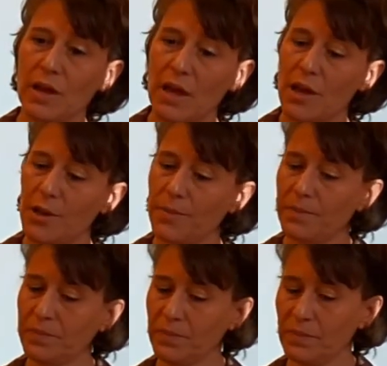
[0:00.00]

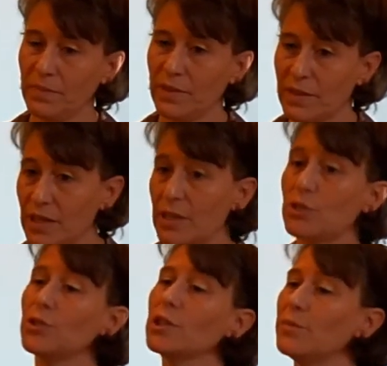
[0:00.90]
the
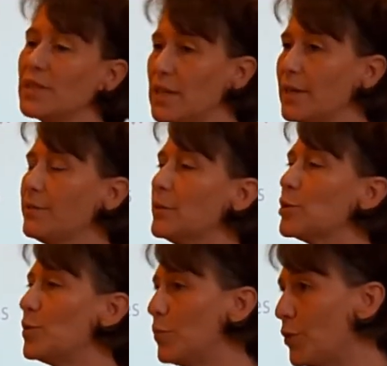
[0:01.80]
teacher and the materials
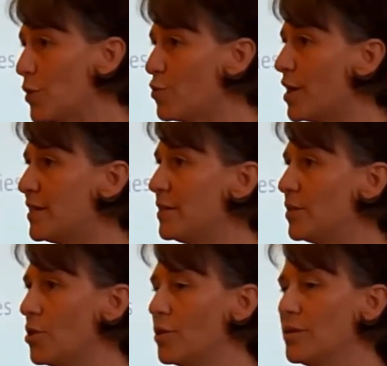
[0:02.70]
to put the words into
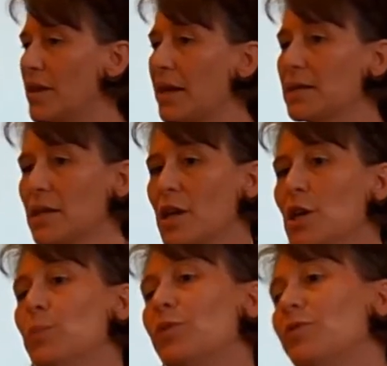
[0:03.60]
context,
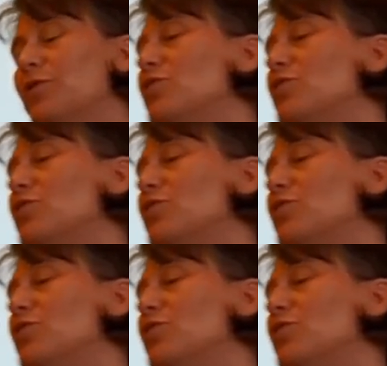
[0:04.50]
but for the